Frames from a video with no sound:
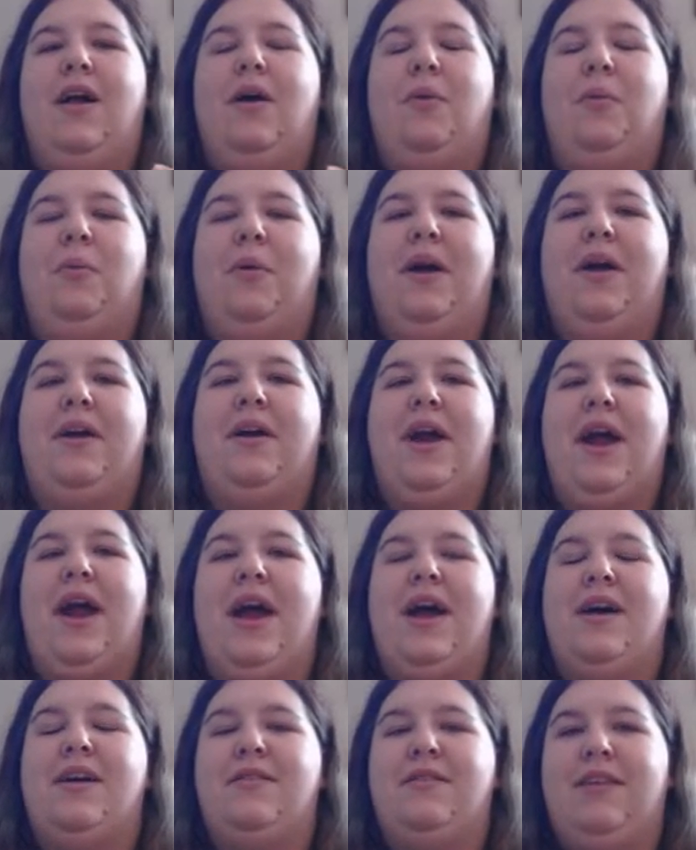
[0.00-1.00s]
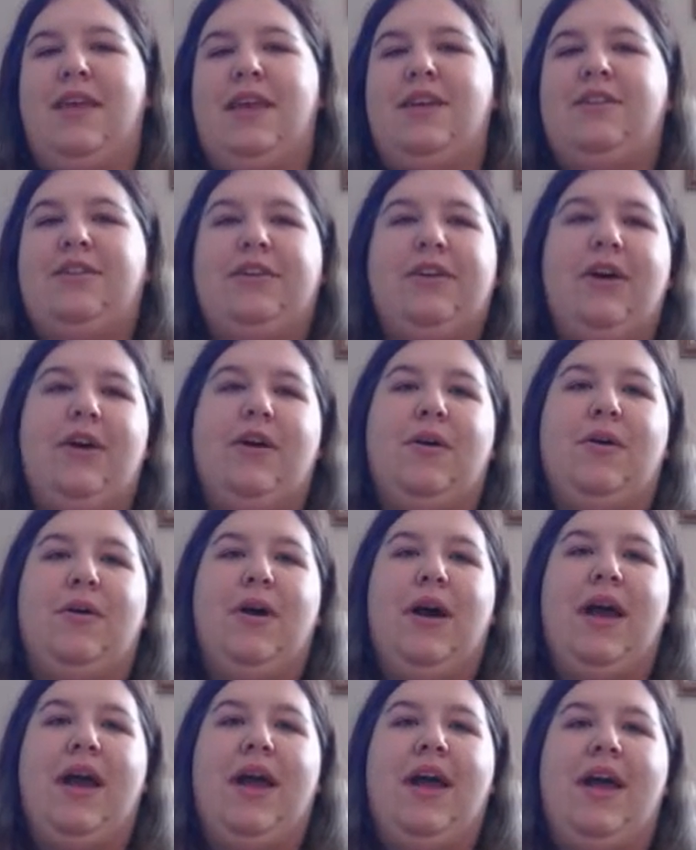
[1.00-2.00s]
Whereas Ichigo
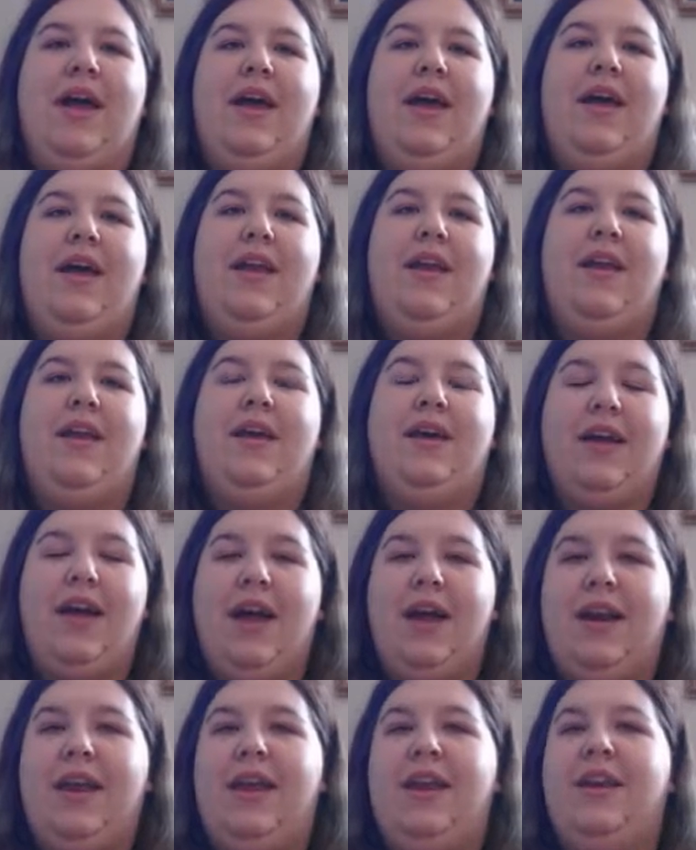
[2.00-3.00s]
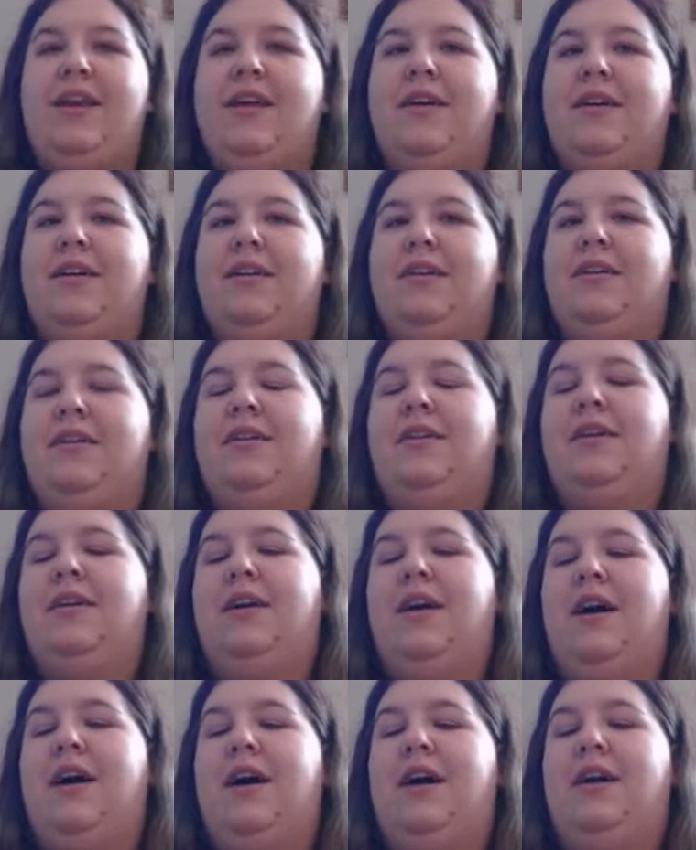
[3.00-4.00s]
and Karin
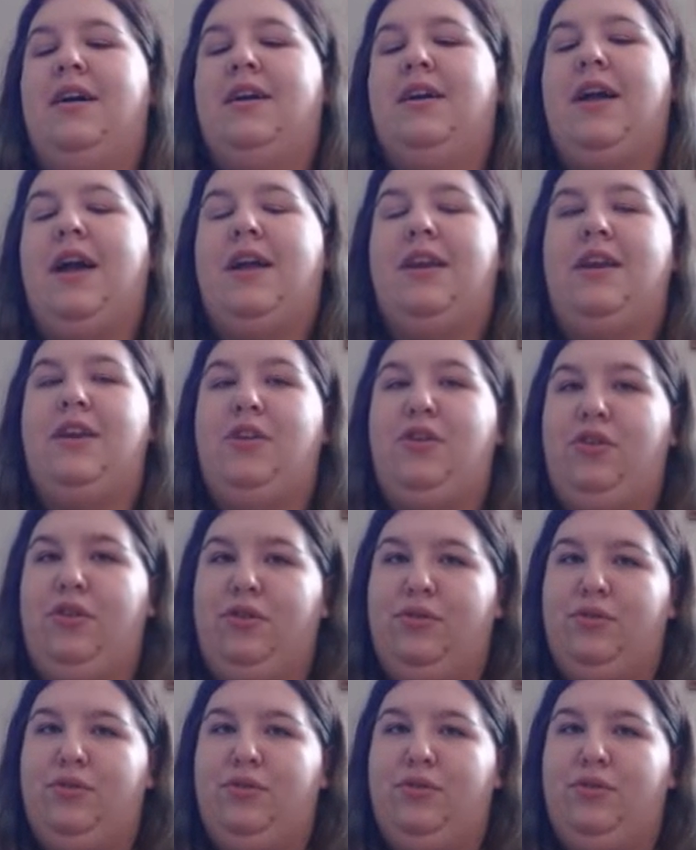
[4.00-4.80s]
kind of do.